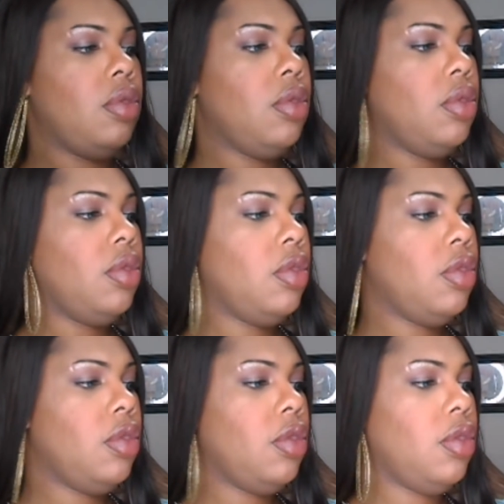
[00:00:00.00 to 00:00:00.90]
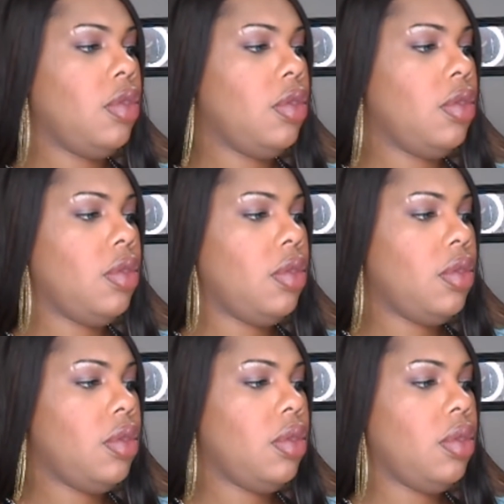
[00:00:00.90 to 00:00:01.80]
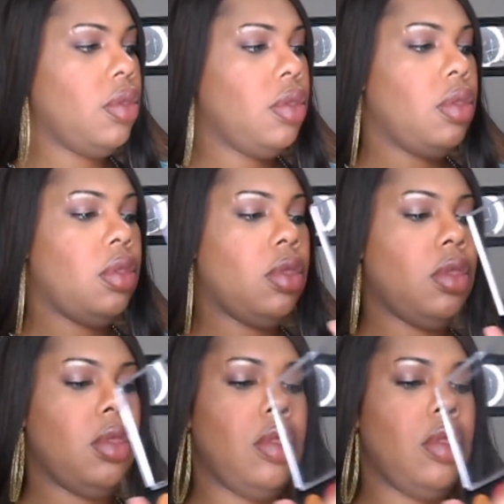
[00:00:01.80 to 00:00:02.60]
[no speech]